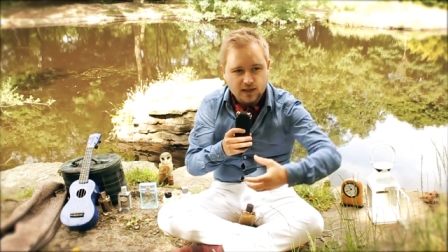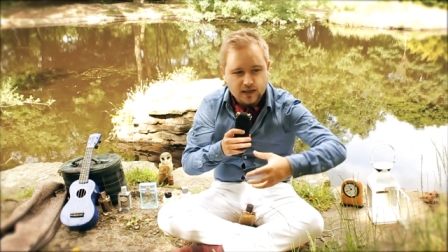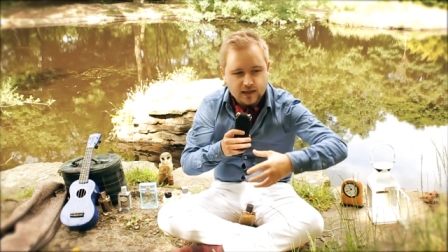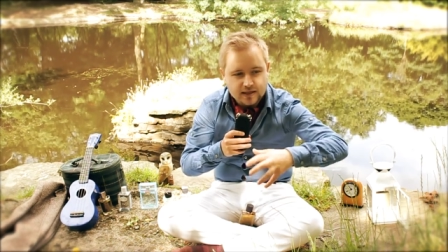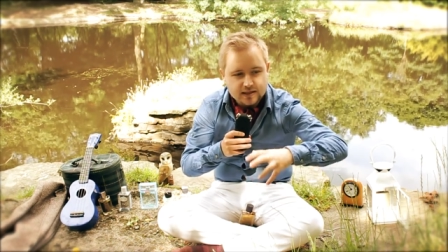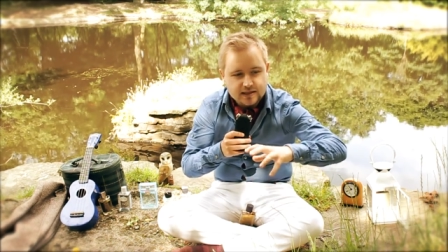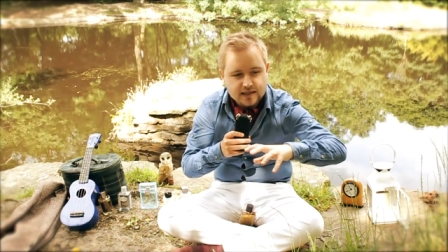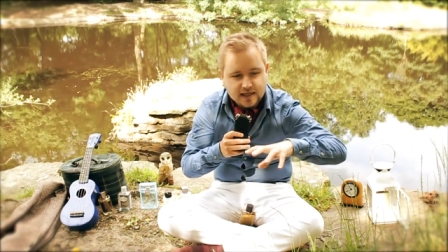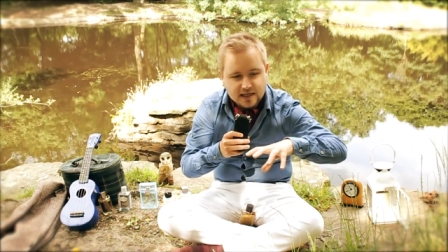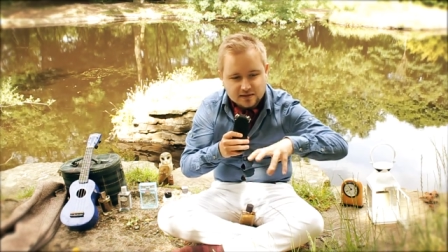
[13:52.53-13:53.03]

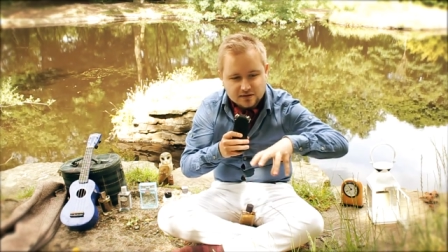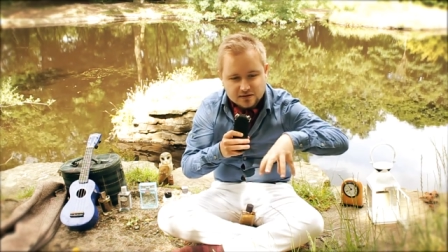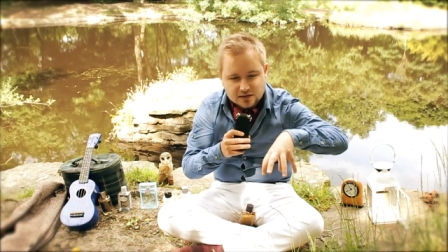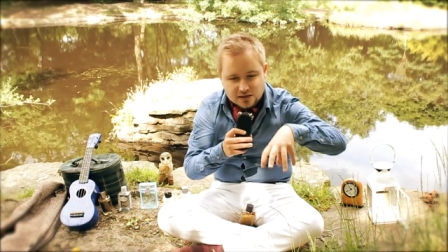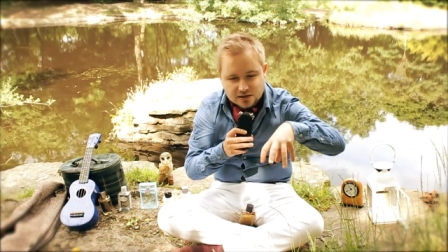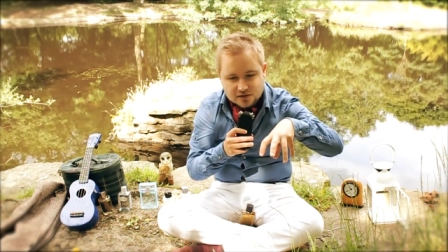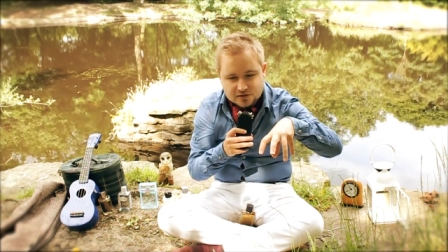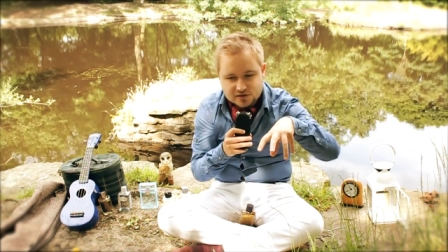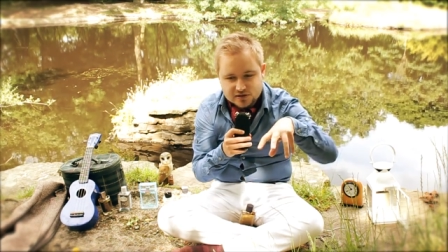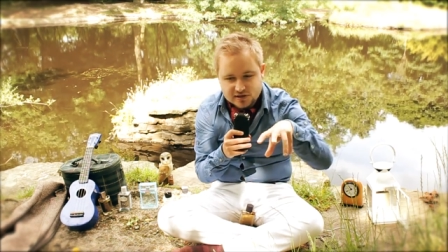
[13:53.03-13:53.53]
and then
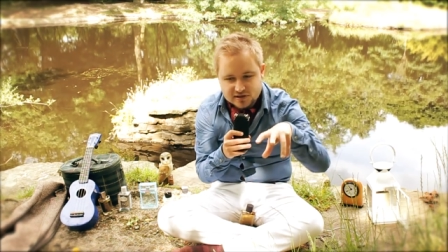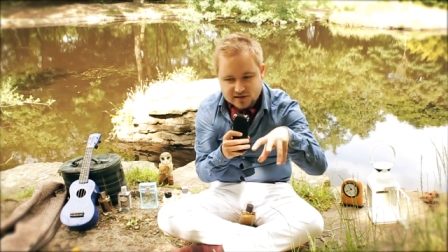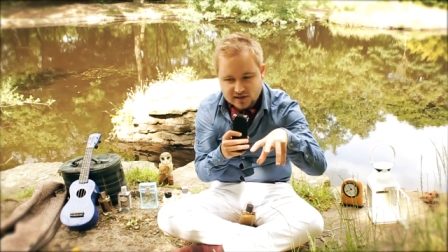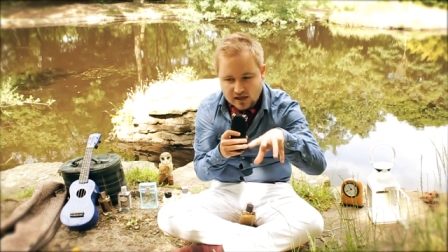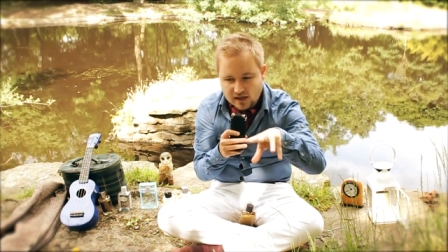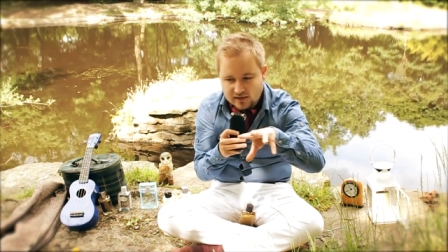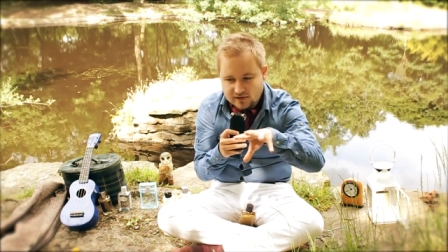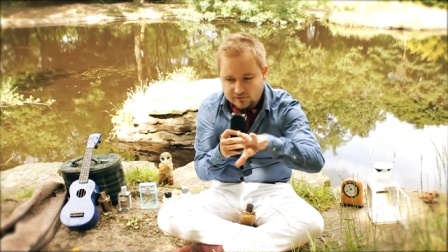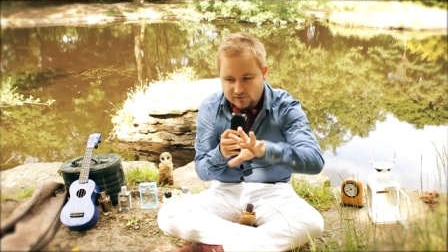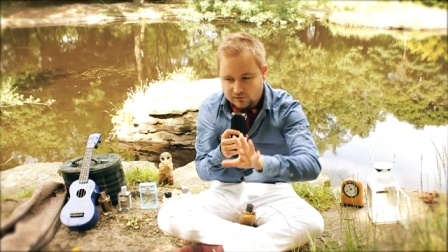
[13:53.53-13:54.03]
just
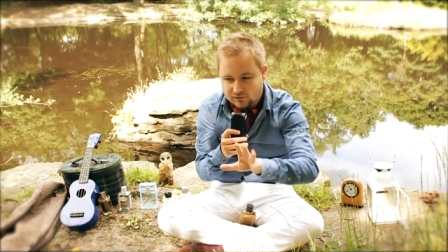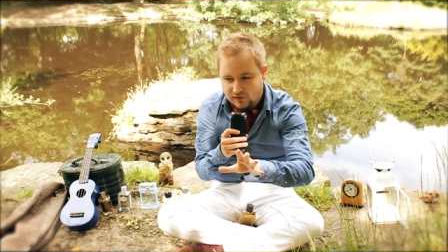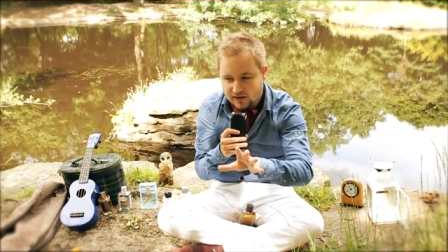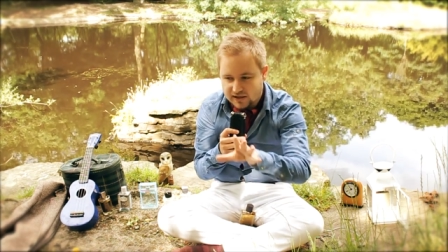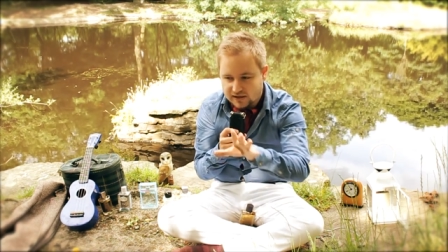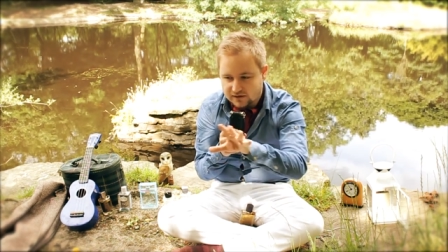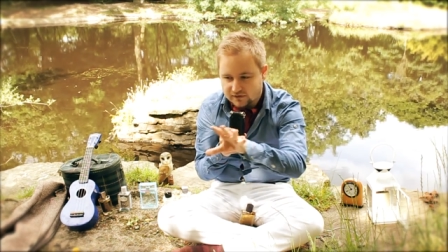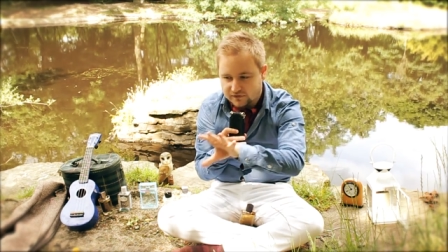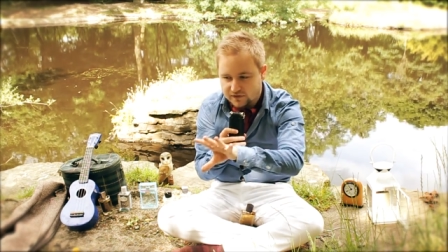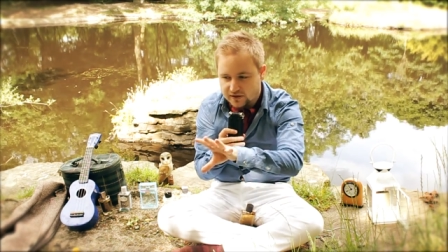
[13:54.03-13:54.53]
kind of
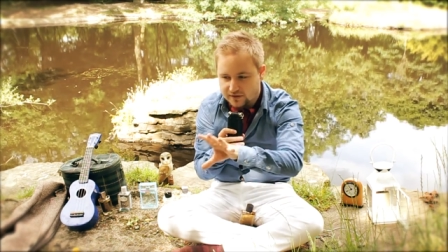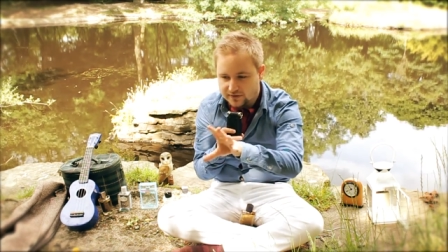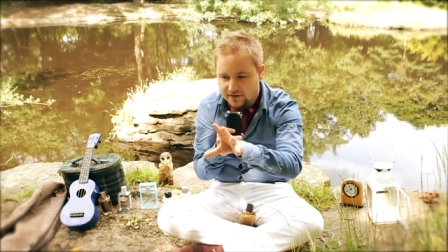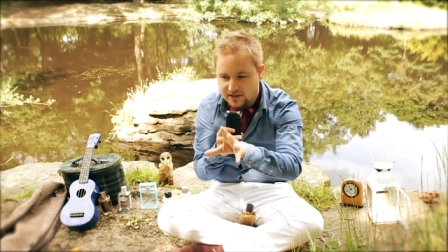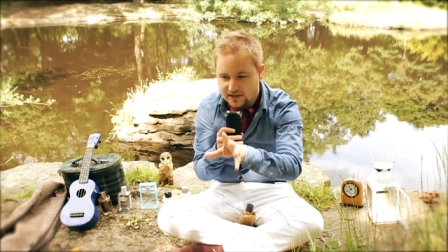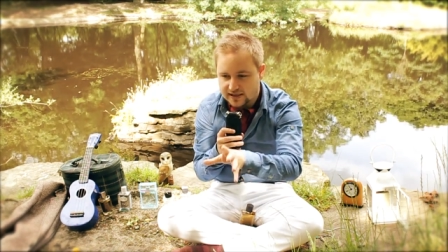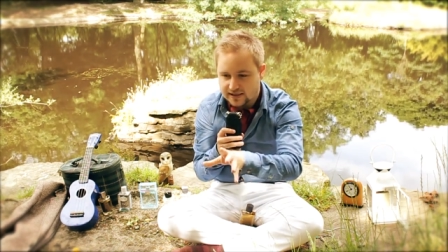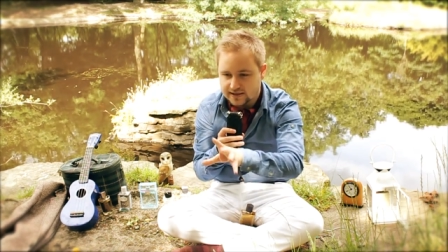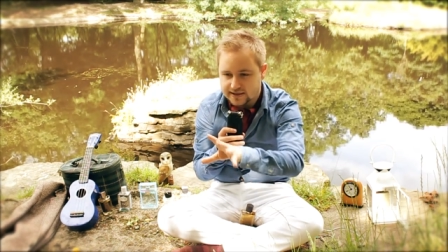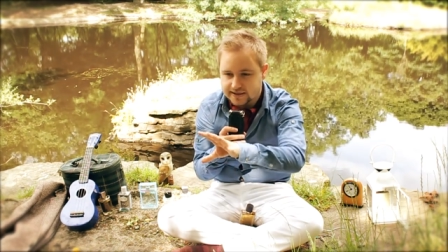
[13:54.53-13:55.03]
creating a few
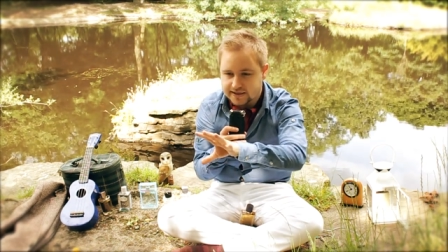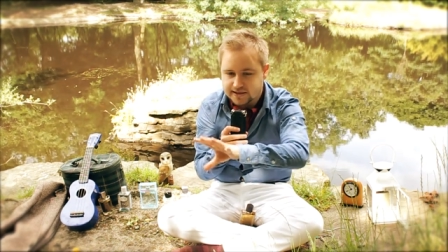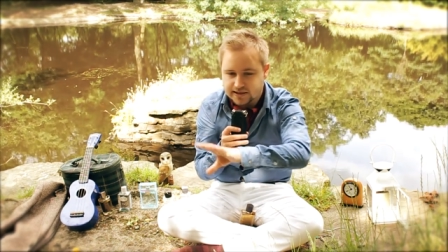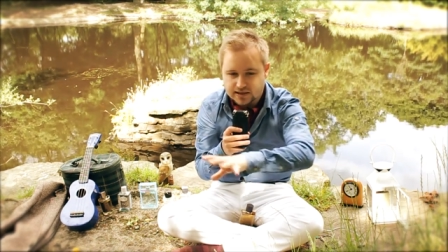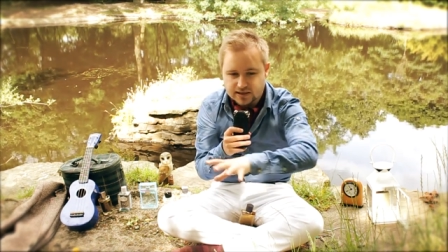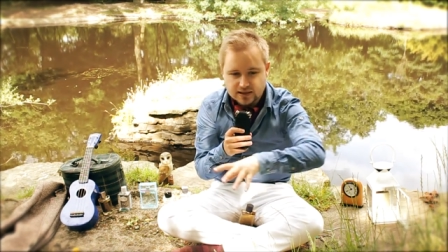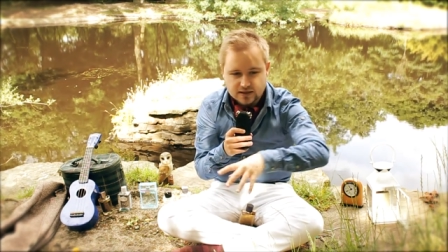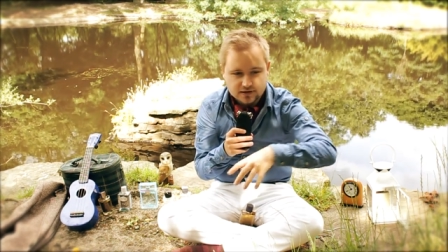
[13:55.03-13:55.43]
things